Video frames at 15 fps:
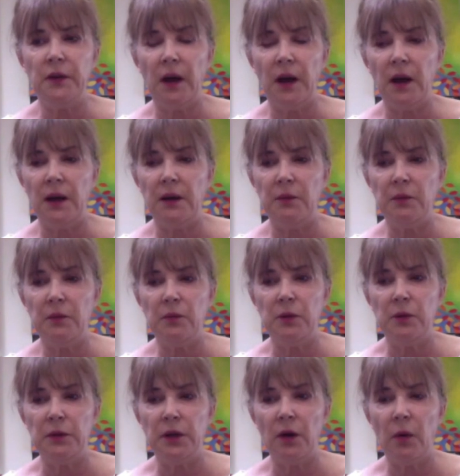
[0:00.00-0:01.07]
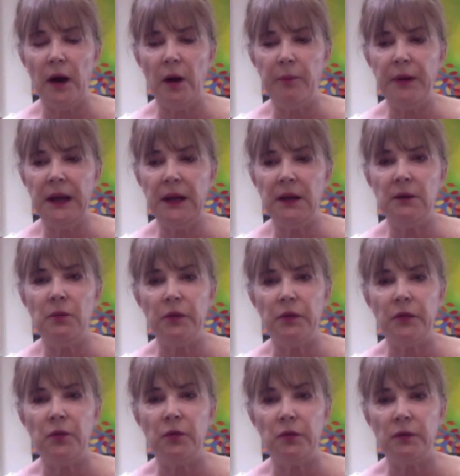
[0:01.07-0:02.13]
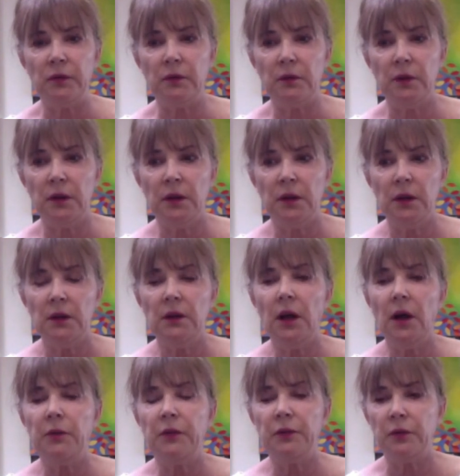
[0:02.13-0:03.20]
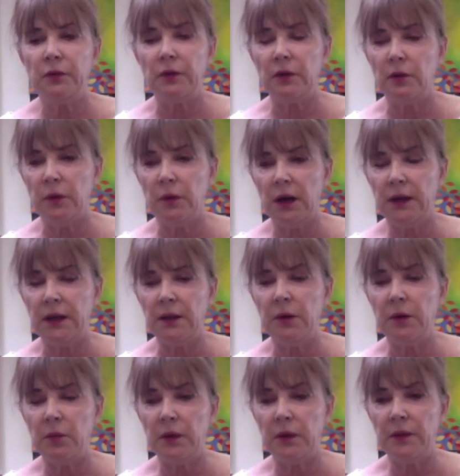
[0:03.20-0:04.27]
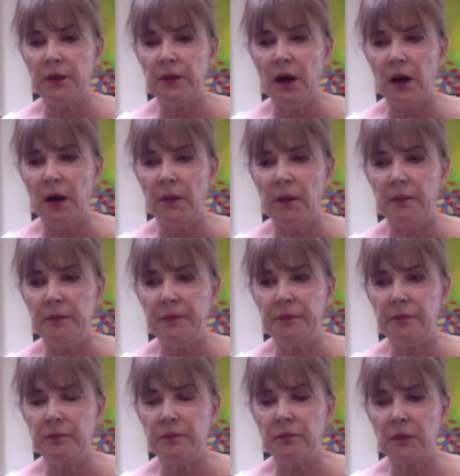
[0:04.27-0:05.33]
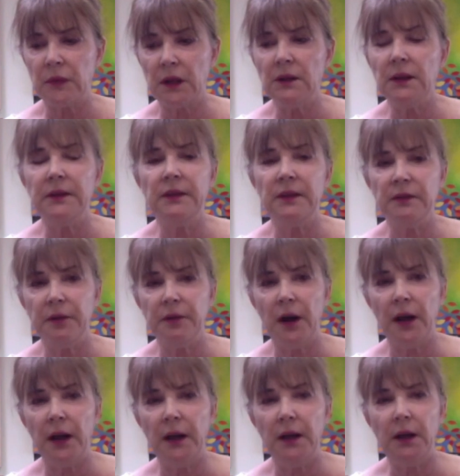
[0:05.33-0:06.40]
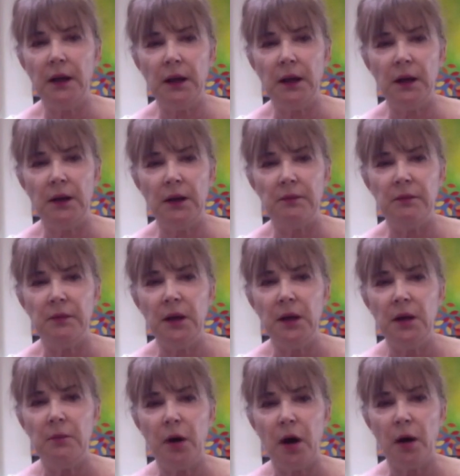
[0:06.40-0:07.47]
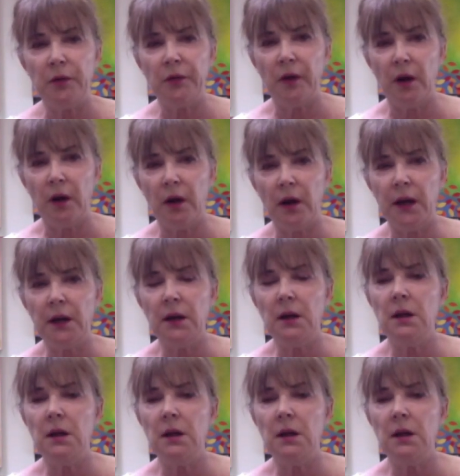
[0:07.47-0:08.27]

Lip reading: I would go out painting with not with Susan Kubaki, but with Lisi Frank and Barbara Zaring.